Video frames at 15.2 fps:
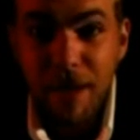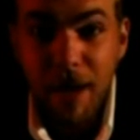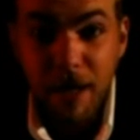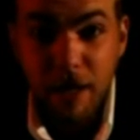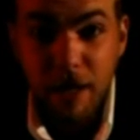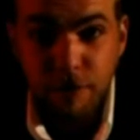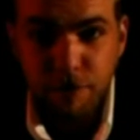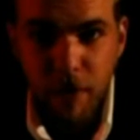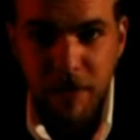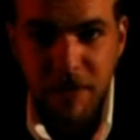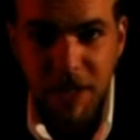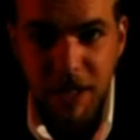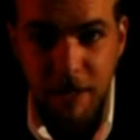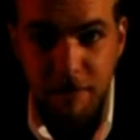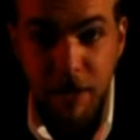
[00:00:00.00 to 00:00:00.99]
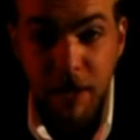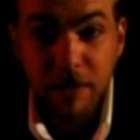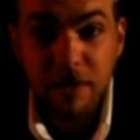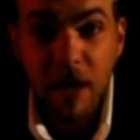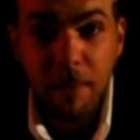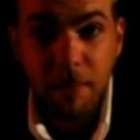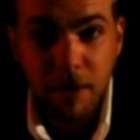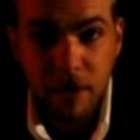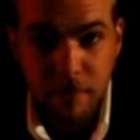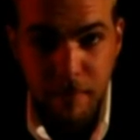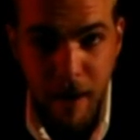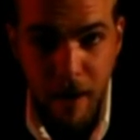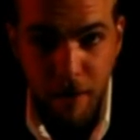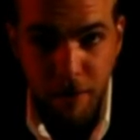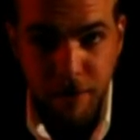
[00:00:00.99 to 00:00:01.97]
And your friends can even examine your
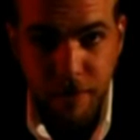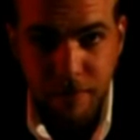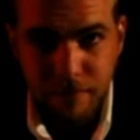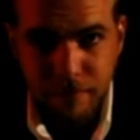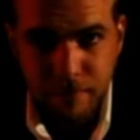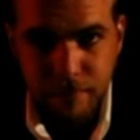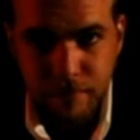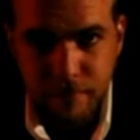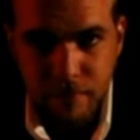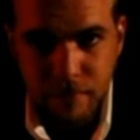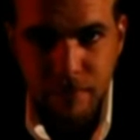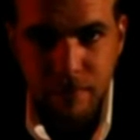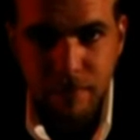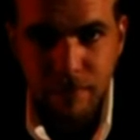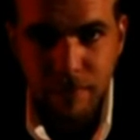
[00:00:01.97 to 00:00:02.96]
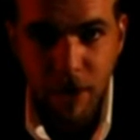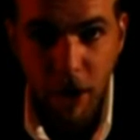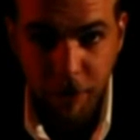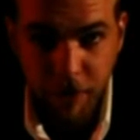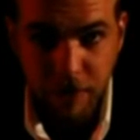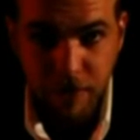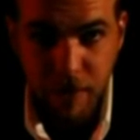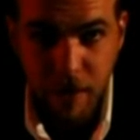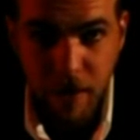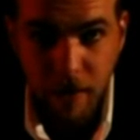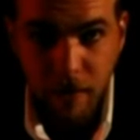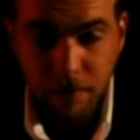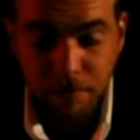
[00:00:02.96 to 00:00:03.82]
mouth. Nothing's there.